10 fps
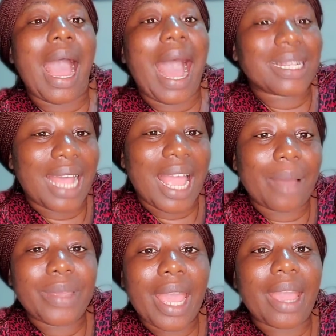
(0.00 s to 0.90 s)
As I
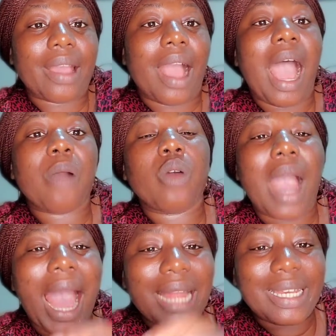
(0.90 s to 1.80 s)
am here, I
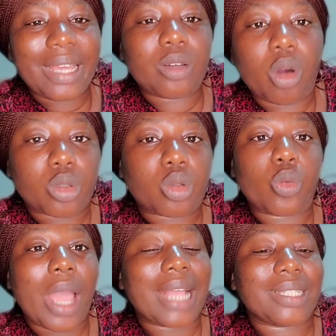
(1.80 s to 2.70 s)
will hardly go to
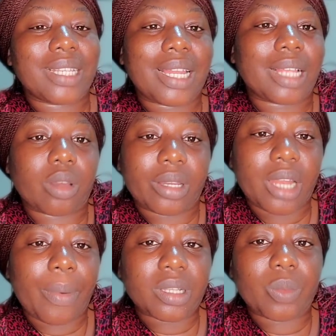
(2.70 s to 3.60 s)
where I see that they're talking
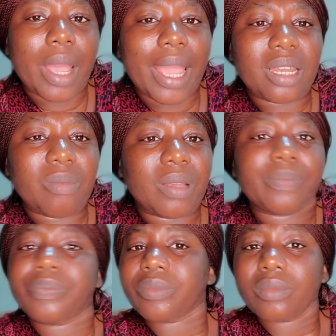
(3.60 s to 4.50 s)
about my enemy
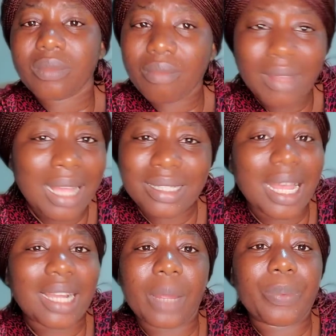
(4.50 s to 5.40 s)
and
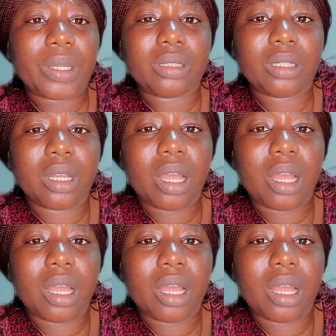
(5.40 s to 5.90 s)
start clapping